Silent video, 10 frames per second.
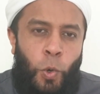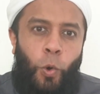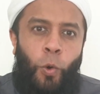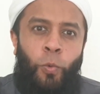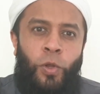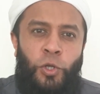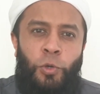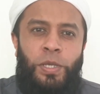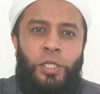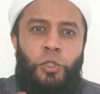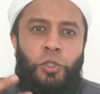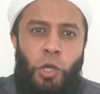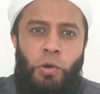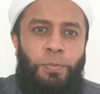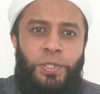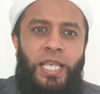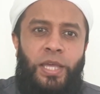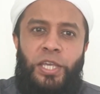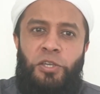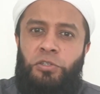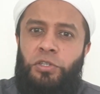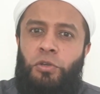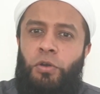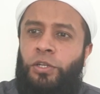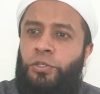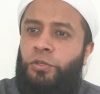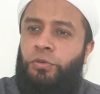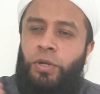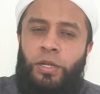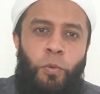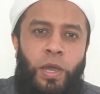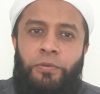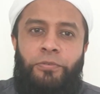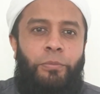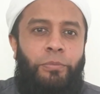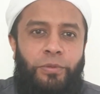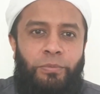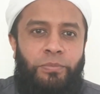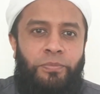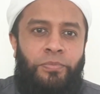Or will you be so upset that you're just going to run away from them?